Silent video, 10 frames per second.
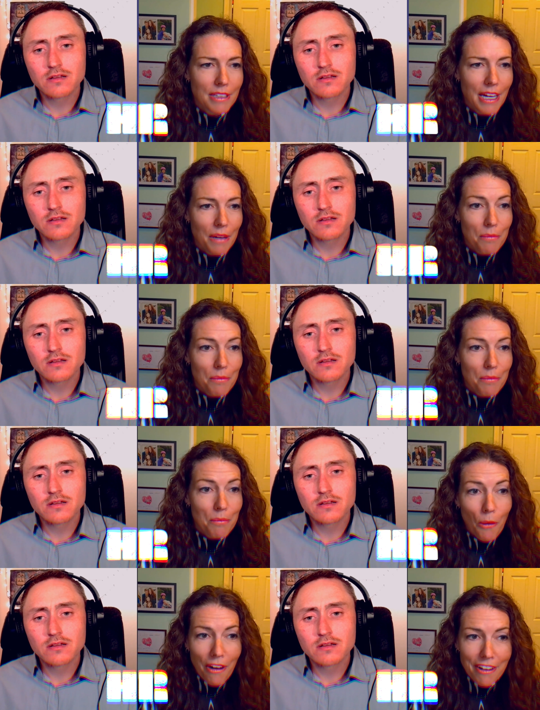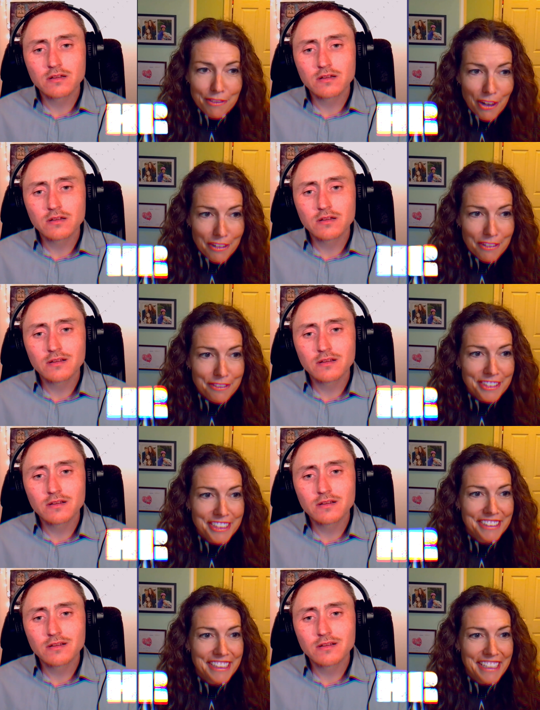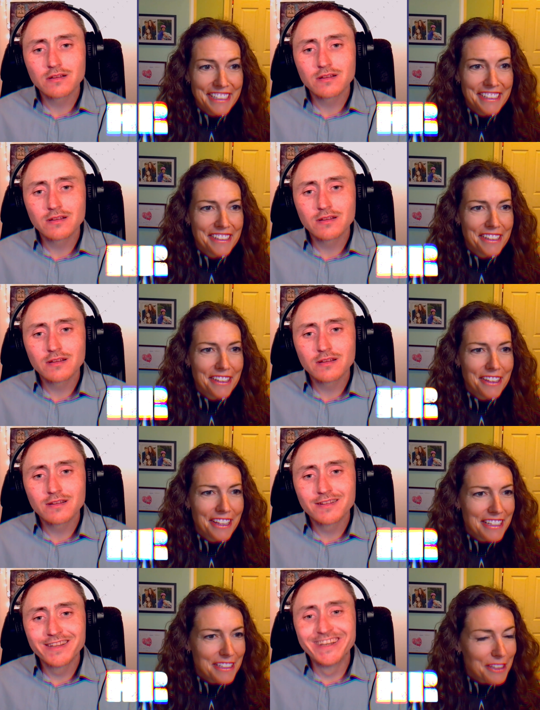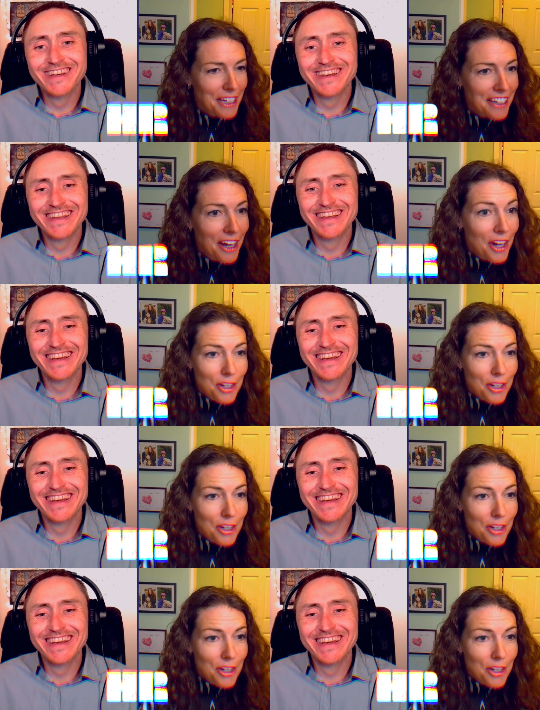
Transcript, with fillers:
Speaker 1: like more evolved than than the like